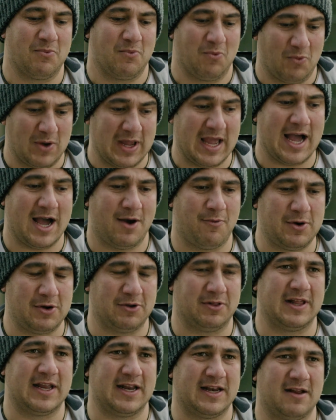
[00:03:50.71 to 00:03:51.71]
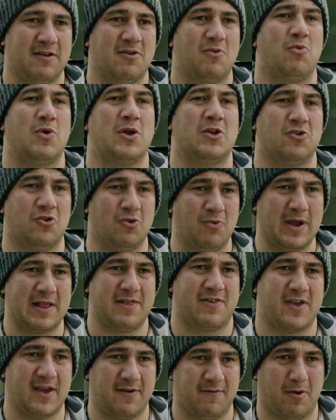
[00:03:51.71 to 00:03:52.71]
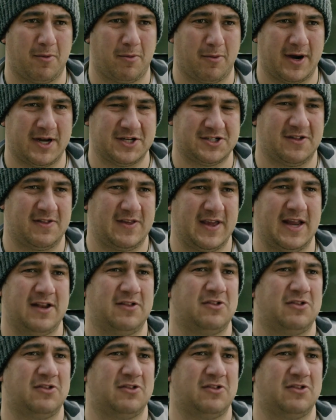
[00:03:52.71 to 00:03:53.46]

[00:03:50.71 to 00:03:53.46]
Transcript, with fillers: we are world leading, we do run safe operations here,